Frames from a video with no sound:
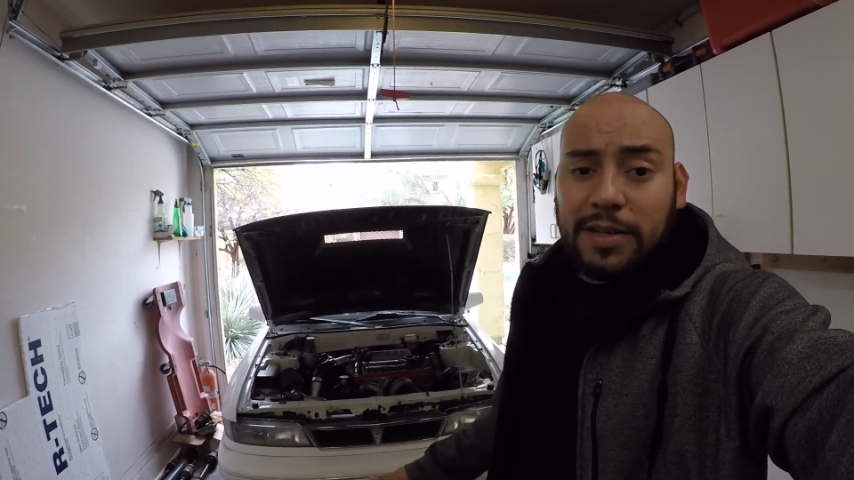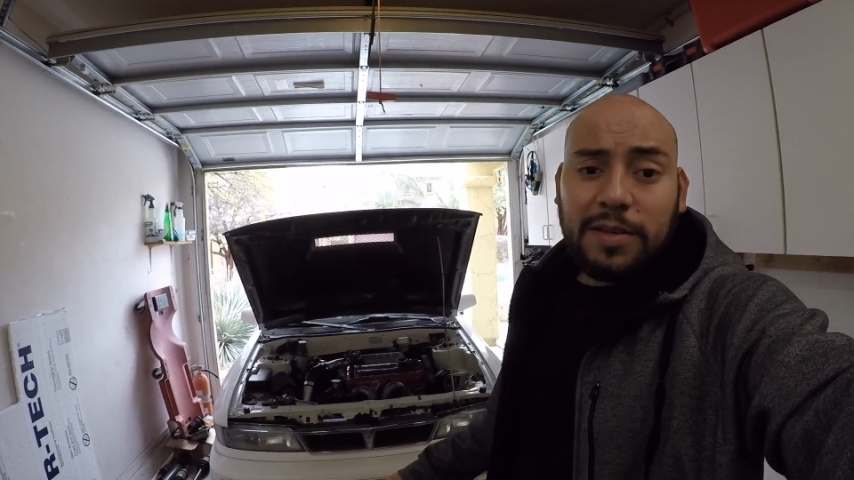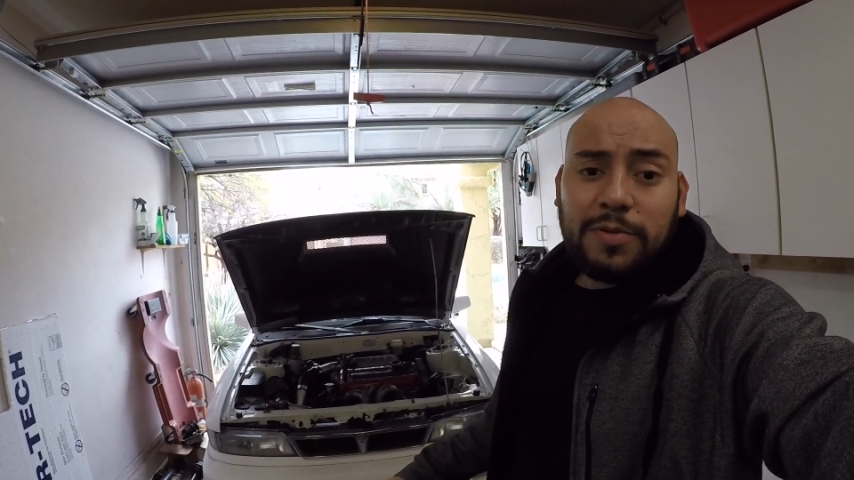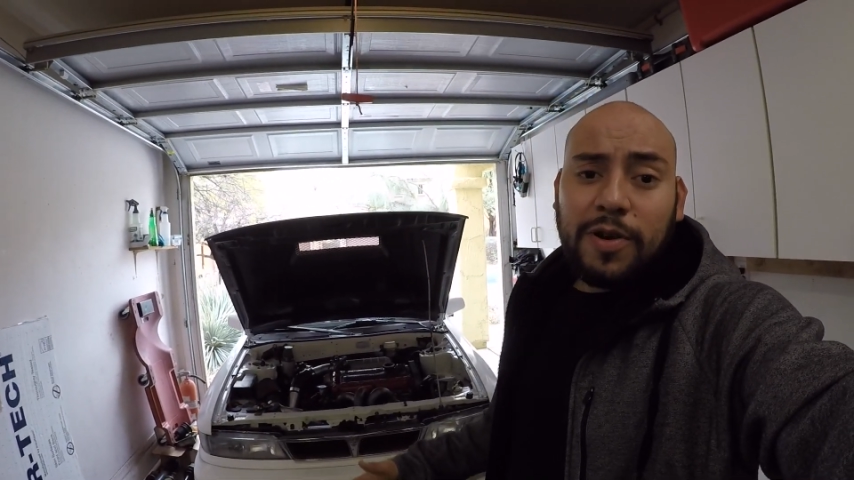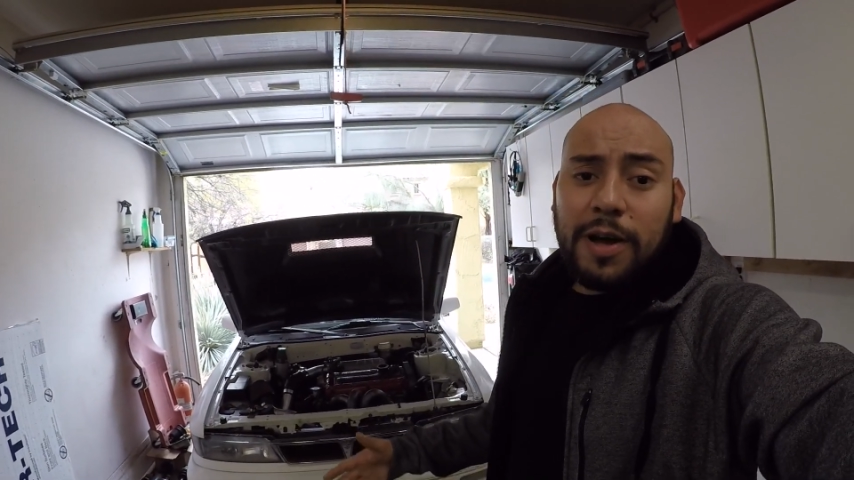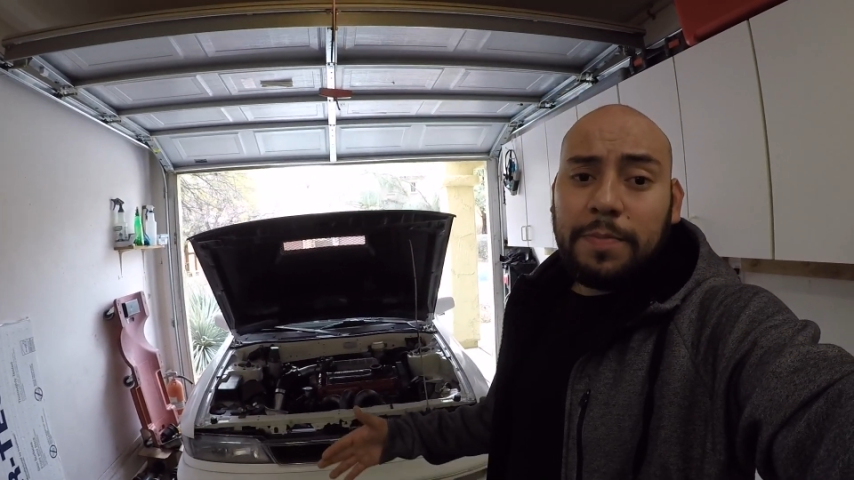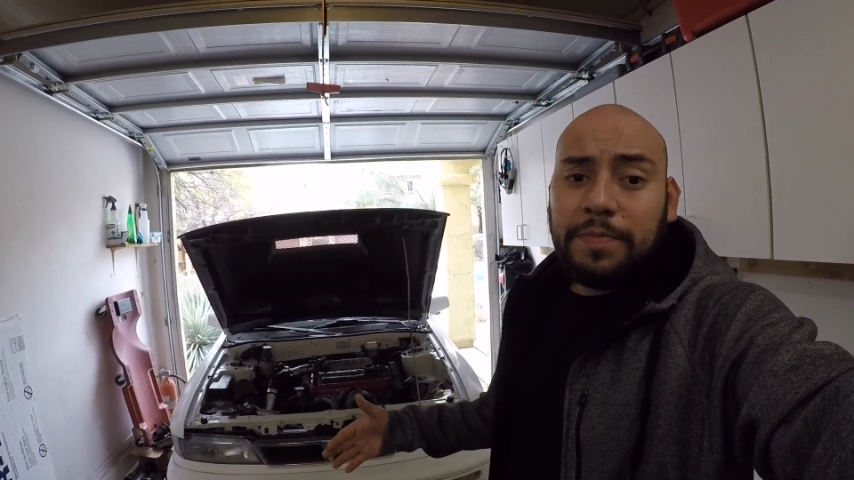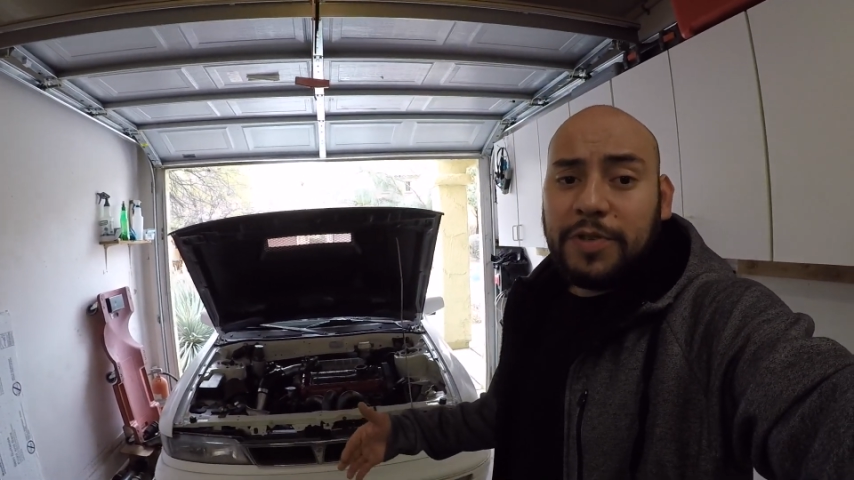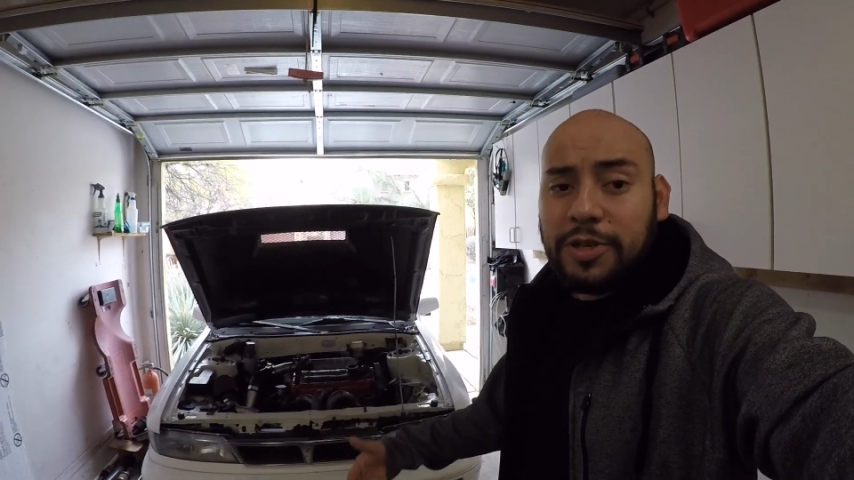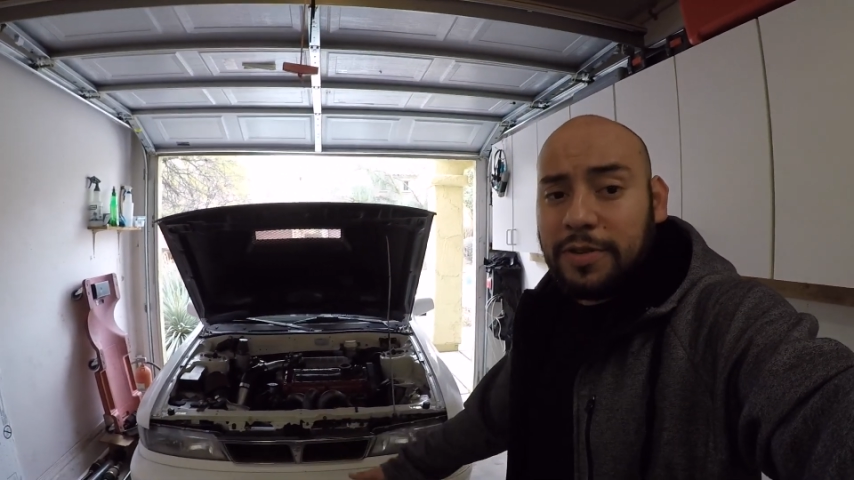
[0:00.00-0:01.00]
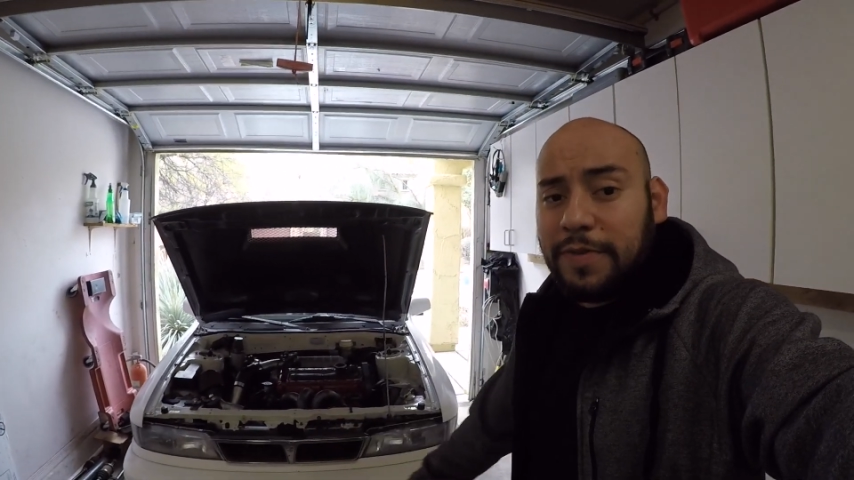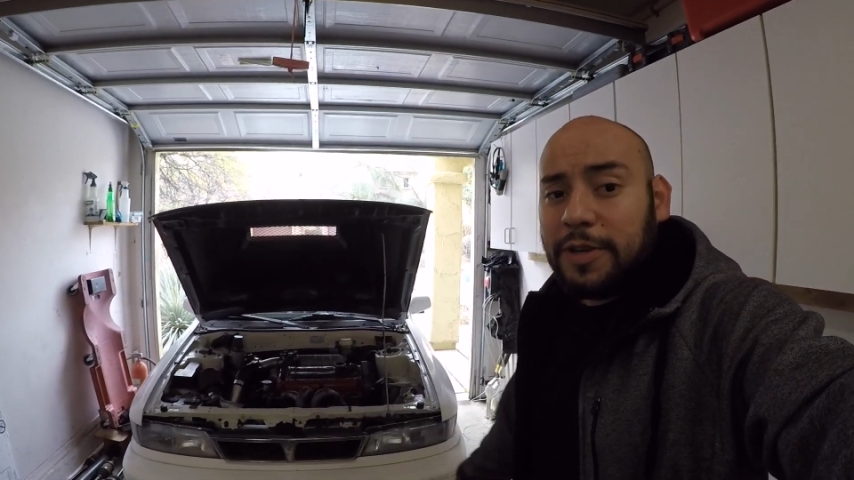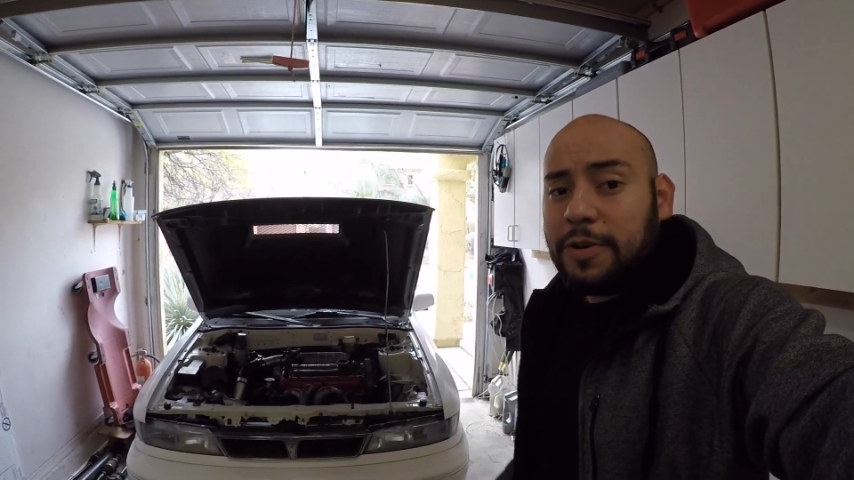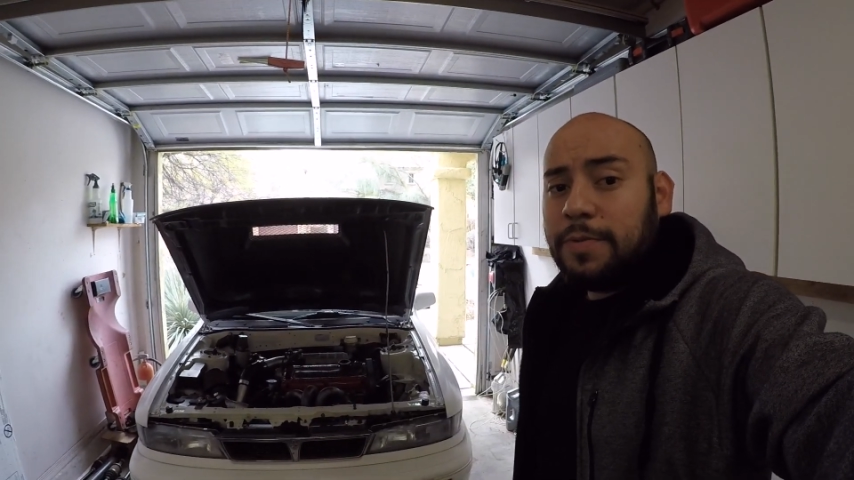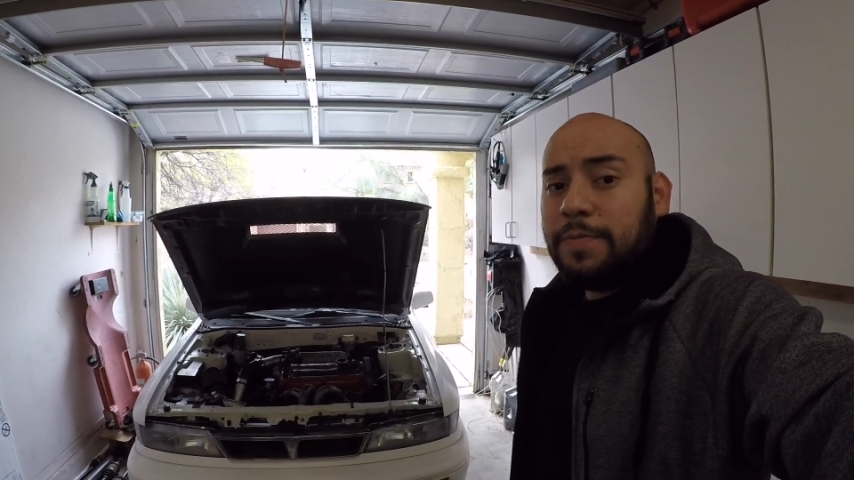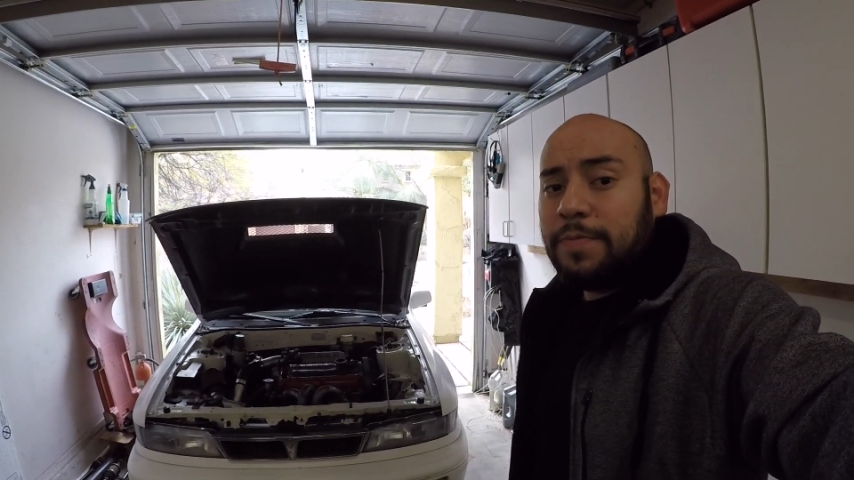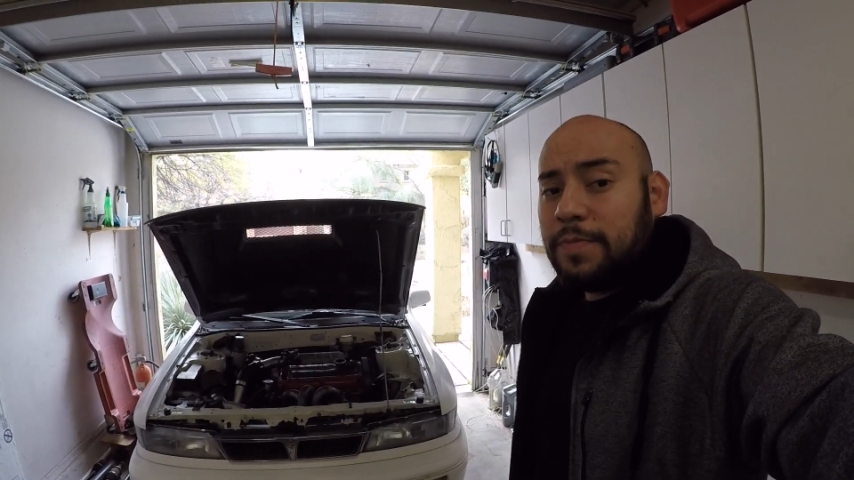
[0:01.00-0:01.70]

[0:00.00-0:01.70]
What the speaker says: subscribe, share the video.